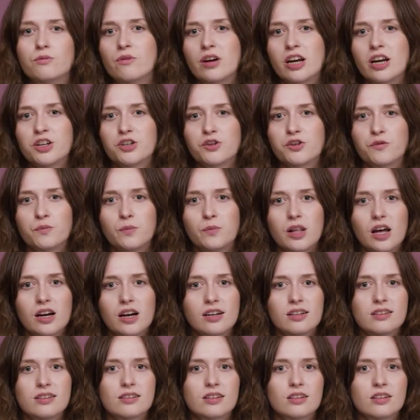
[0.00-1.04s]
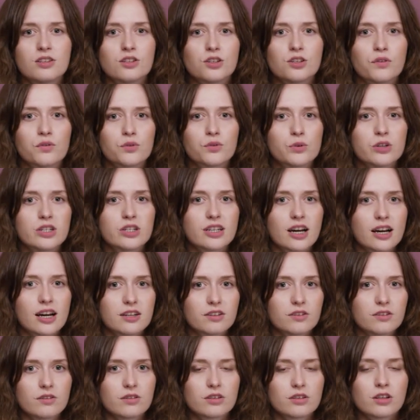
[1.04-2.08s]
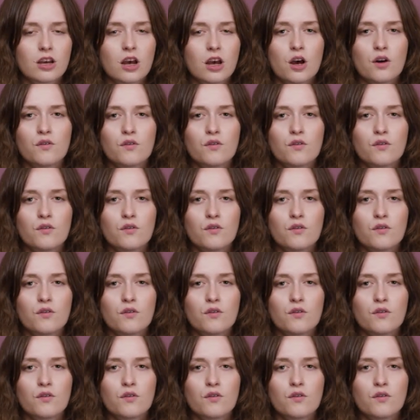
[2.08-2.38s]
range of plugins and software titles